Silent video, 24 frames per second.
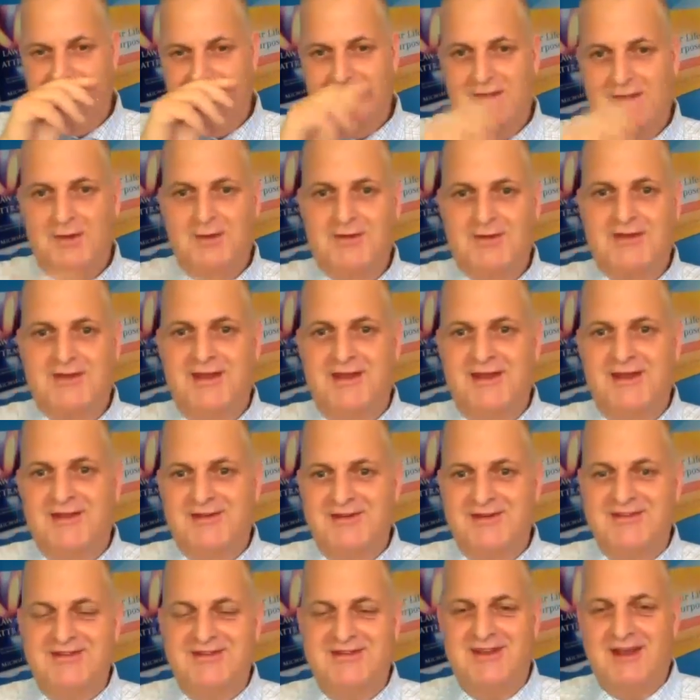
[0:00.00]
Okay,
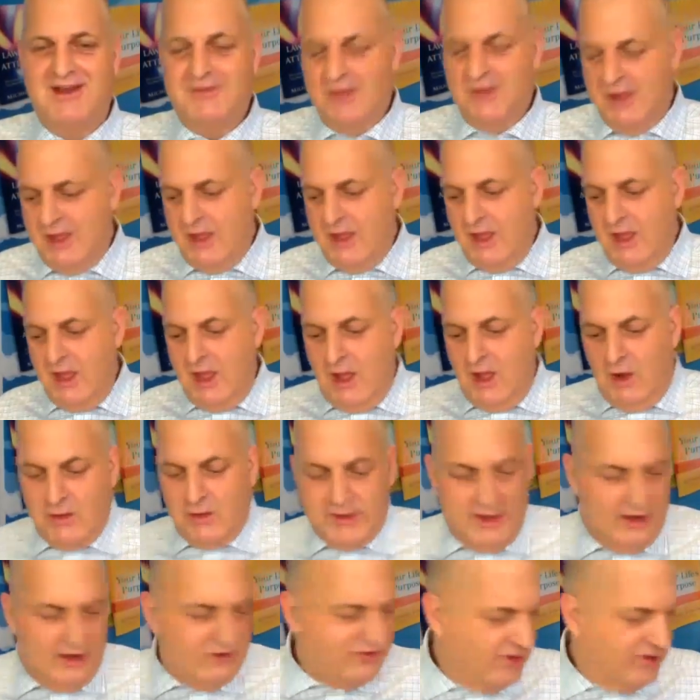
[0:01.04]
good stuff.
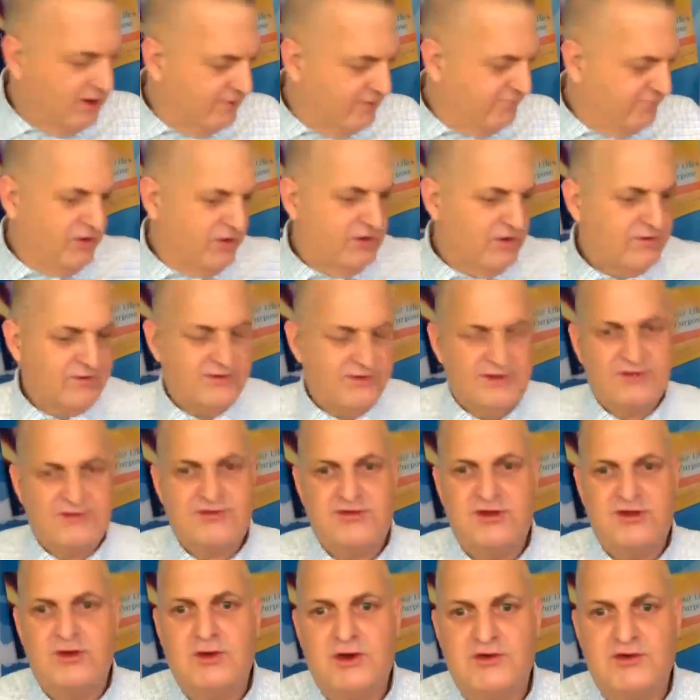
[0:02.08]
Okay, John, first let's
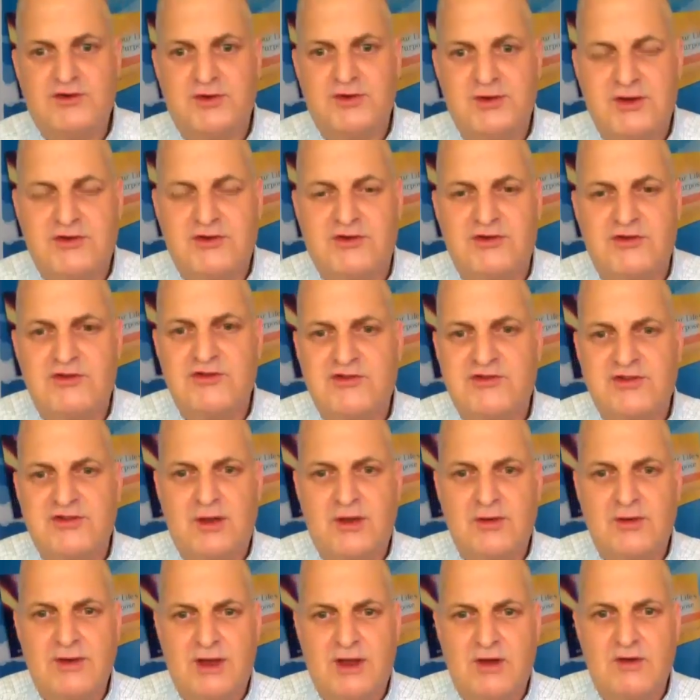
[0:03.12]
do our traditional
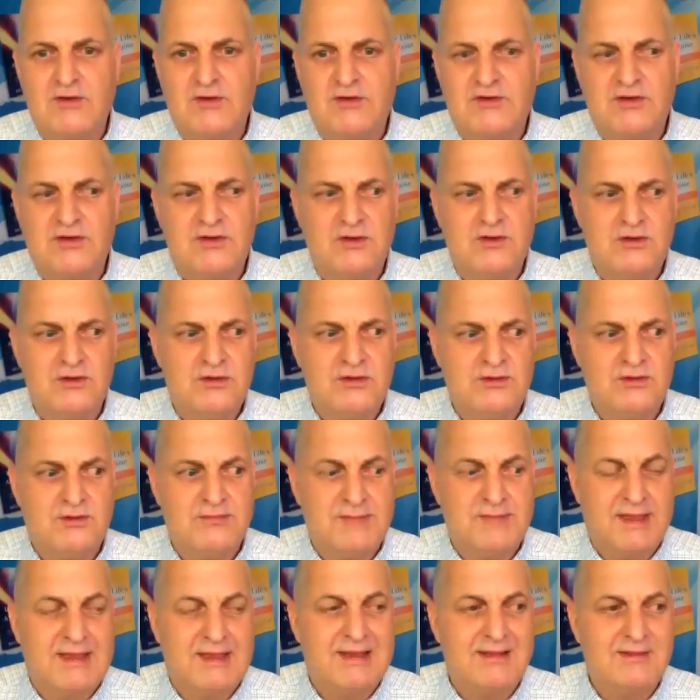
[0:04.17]
shout out to the
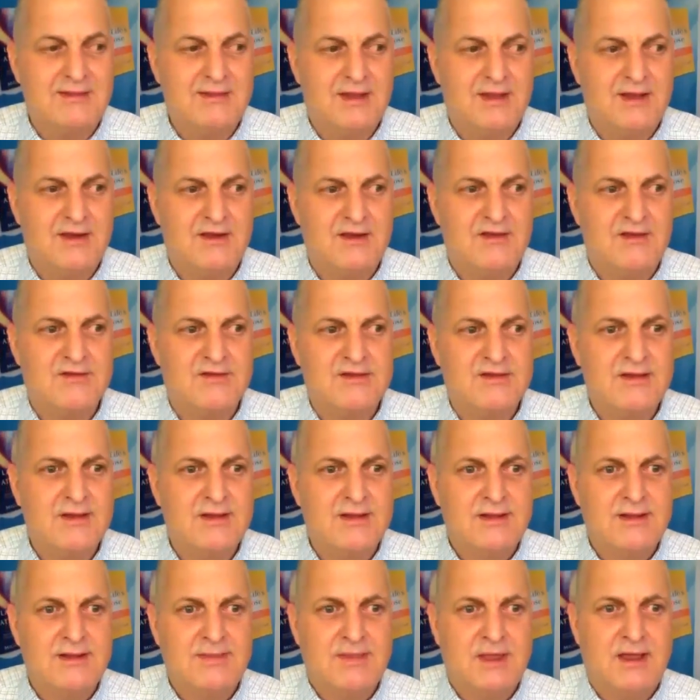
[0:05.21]
man that has
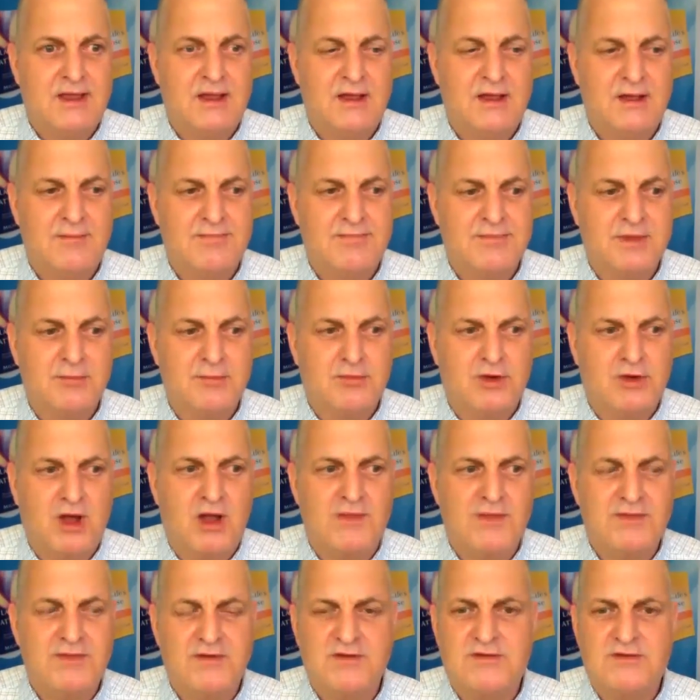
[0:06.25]
brought
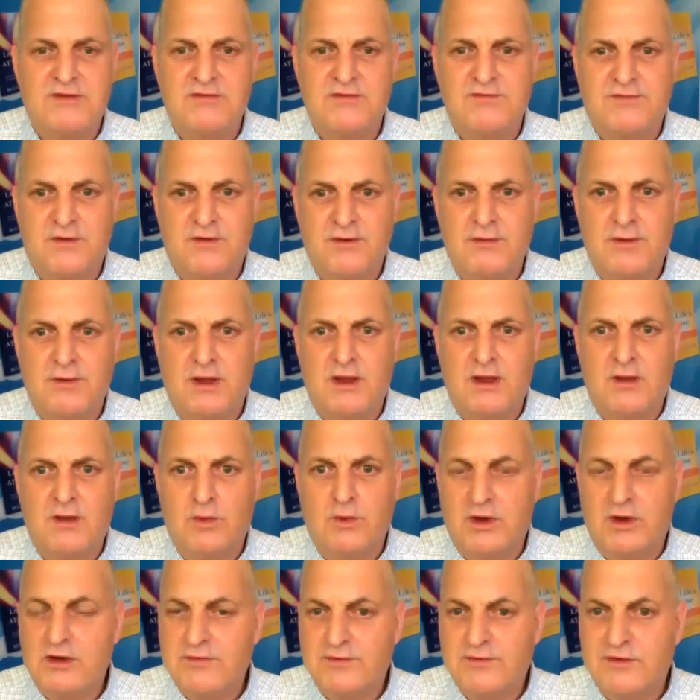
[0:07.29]
this
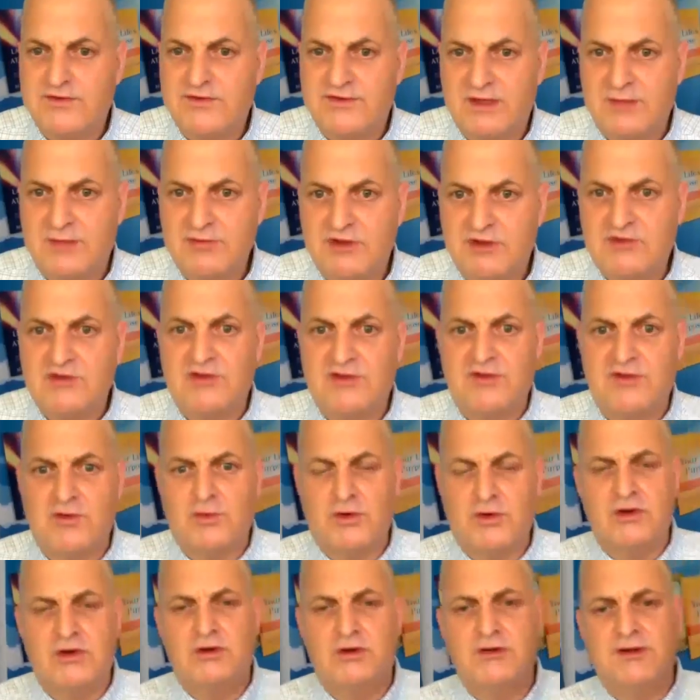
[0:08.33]
wonderful subject to the world.